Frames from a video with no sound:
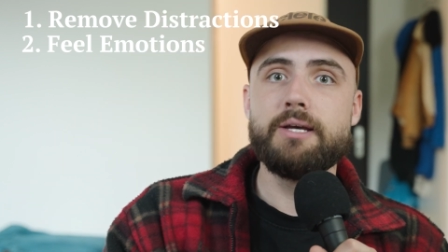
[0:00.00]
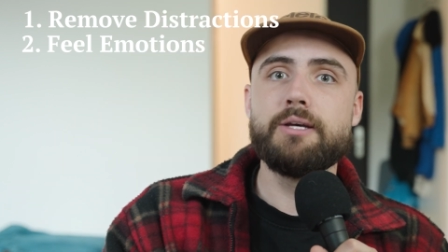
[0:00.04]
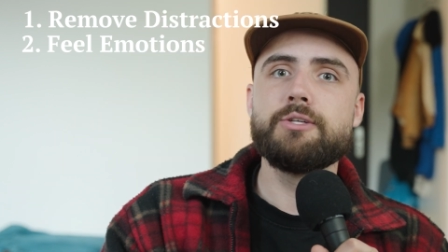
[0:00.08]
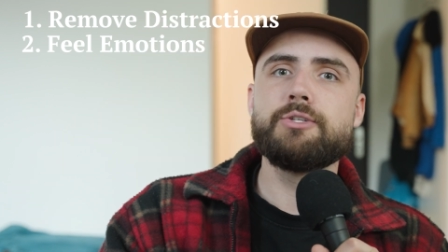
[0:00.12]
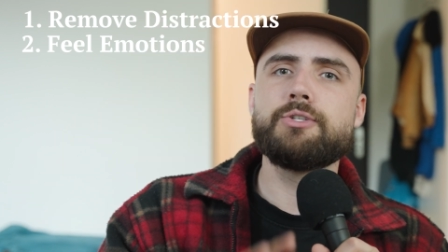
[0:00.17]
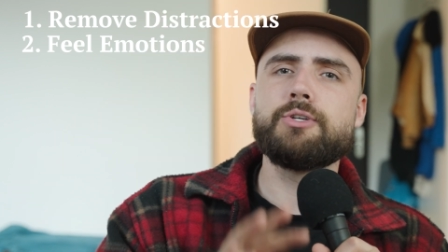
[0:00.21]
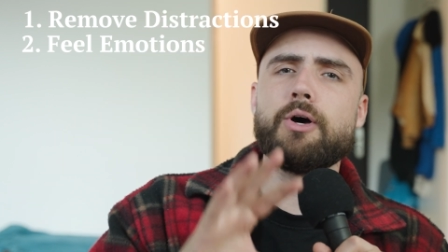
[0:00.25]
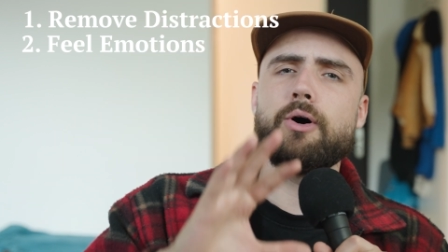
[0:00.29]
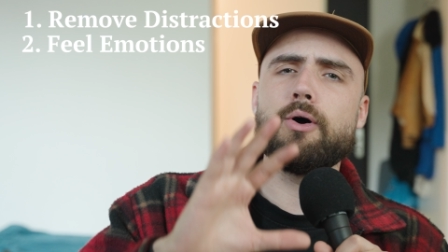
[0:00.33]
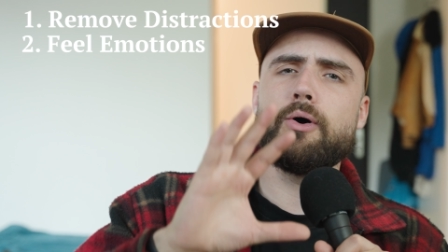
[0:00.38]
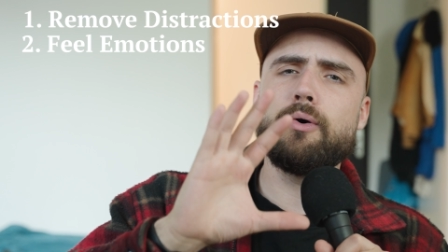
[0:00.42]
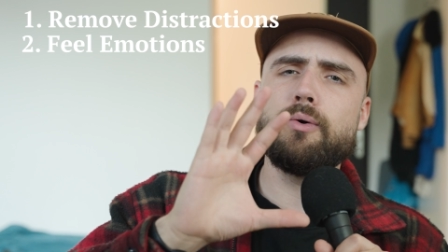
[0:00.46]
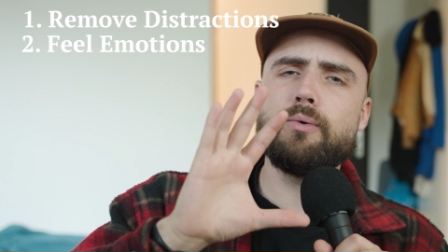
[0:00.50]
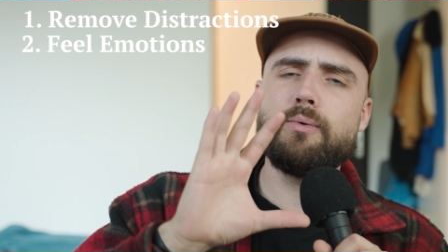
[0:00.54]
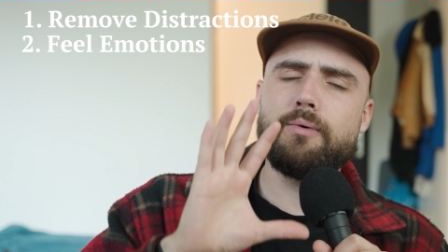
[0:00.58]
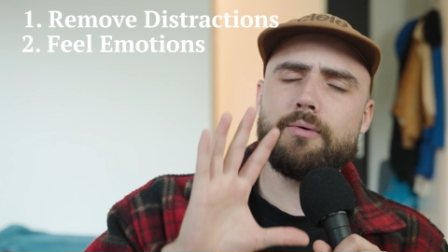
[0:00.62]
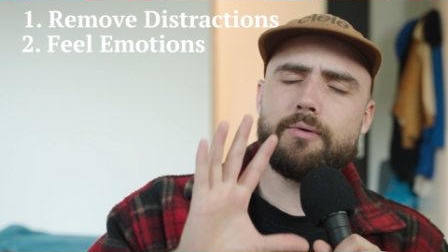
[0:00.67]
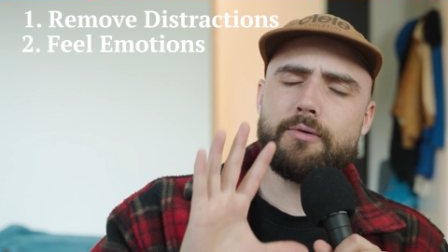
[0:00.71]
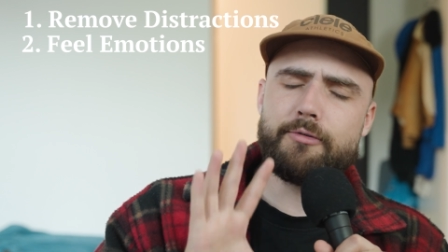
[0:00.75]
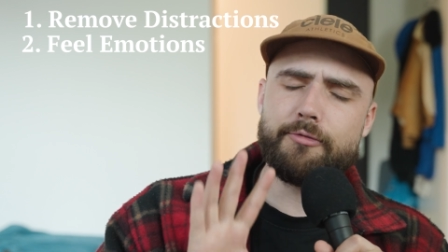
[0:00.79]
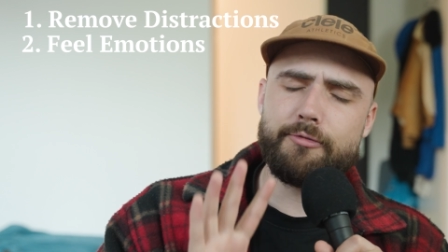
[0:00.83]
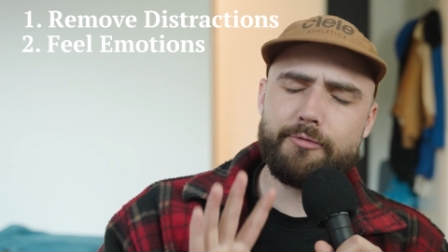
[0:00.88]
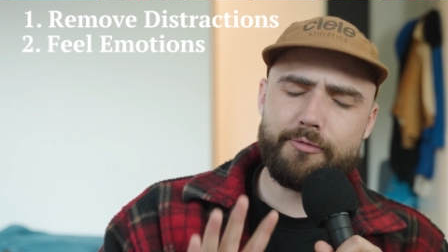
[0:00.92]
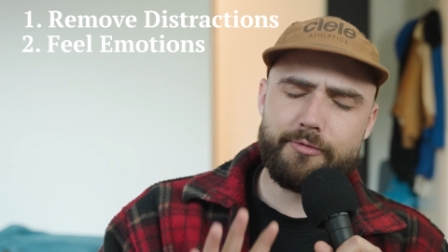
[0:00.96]
So
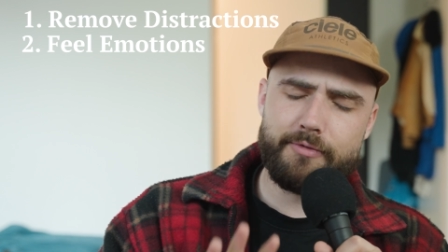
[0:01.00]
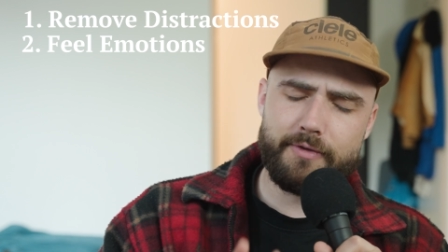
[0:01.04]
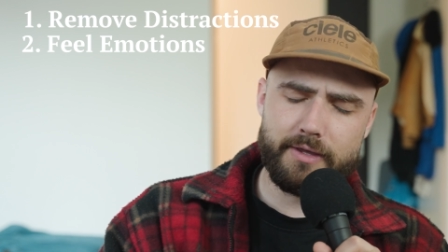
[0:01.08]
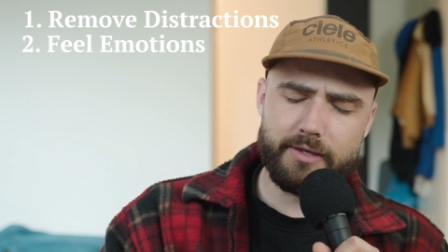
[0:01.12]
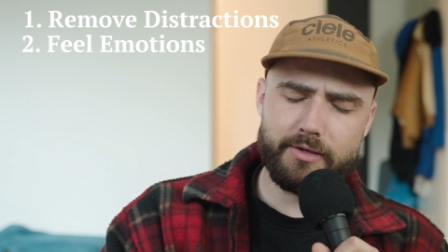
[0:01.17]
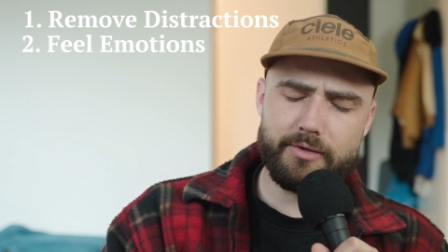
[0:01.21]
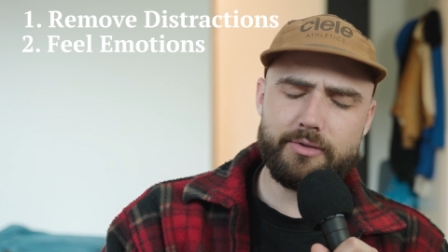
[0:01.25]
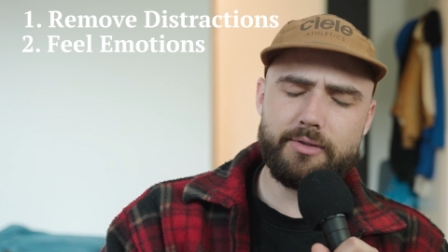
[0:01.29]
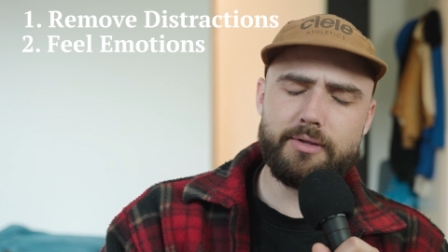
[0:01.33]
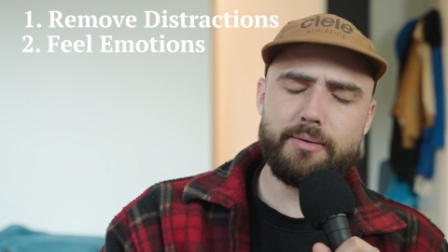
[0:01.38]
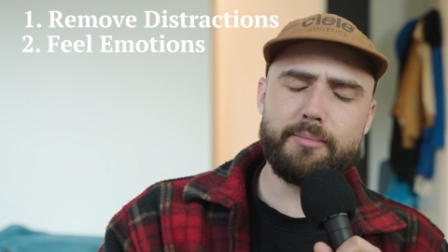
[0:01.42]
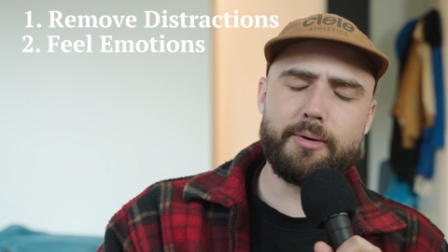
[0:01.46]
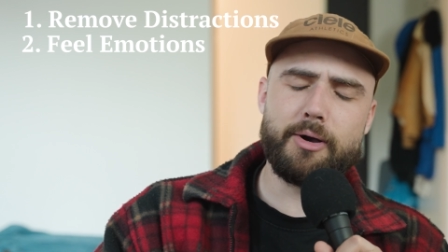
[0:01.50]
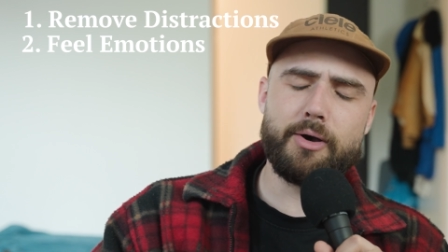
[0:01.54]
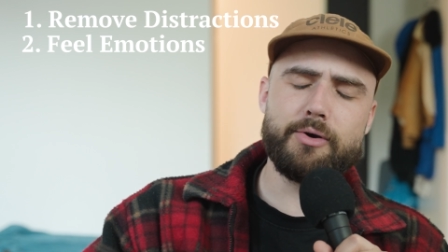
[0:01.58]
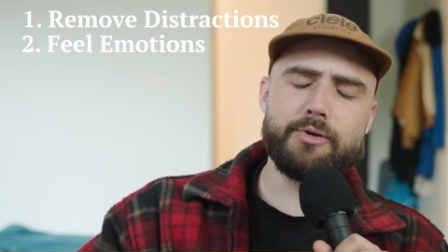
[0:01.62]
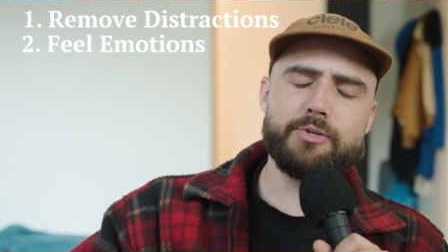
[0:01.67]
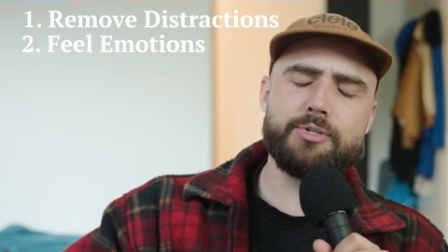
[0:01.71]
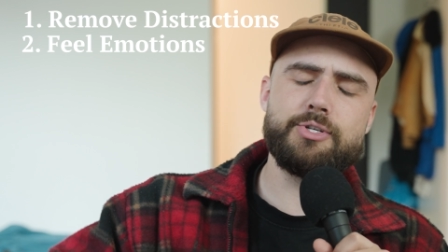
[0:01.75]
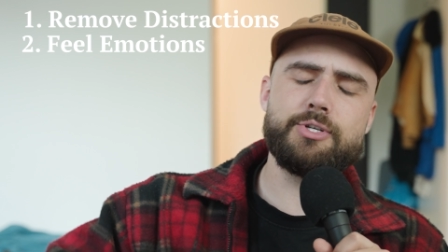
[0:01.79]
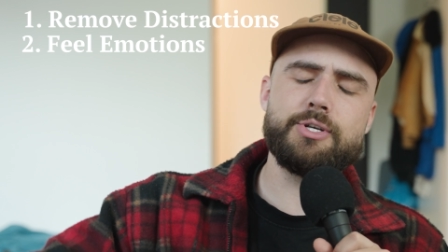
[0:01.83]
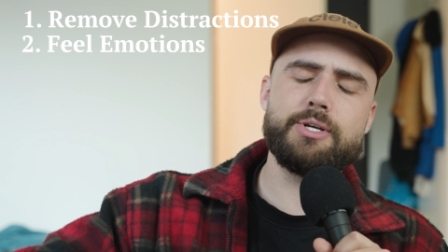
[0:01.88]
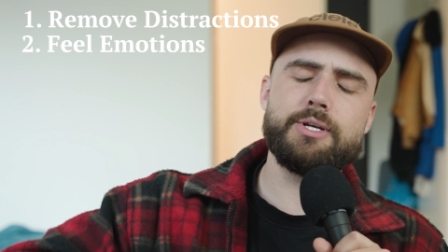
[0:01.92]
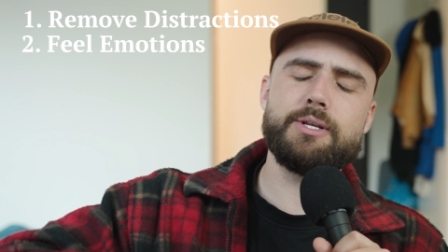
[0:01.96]
feel the
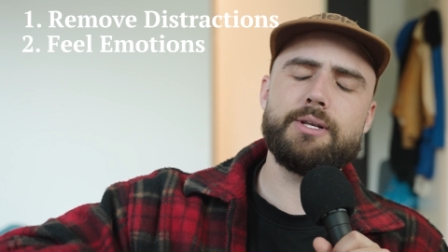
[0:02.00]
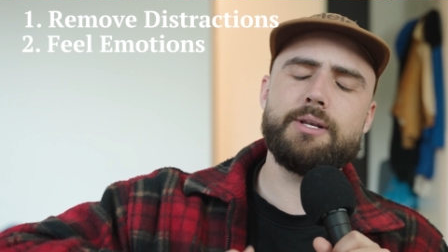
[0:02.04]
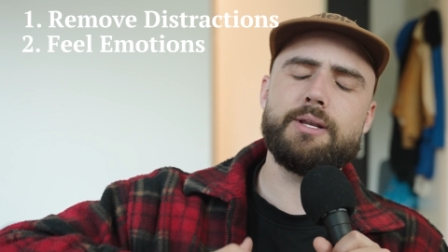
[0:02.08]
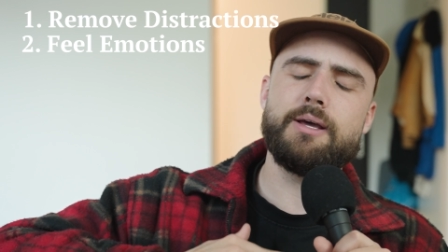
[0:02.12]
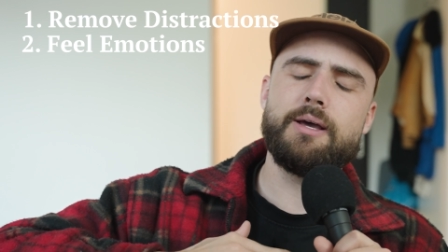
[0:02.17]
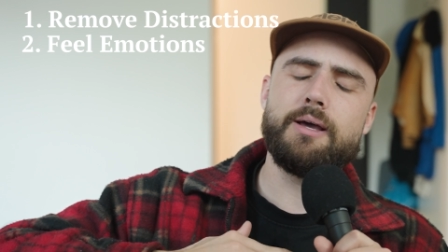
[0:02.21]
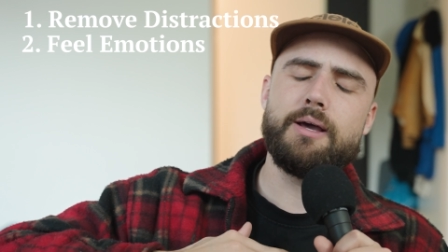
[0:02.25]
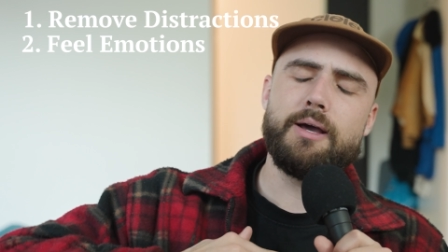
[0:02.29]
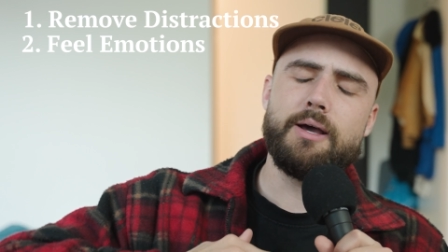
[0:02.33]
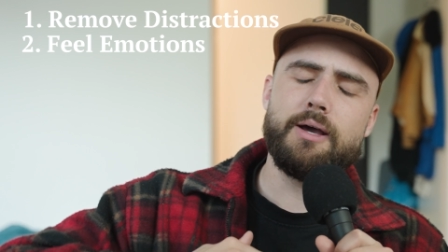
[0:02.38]
emotion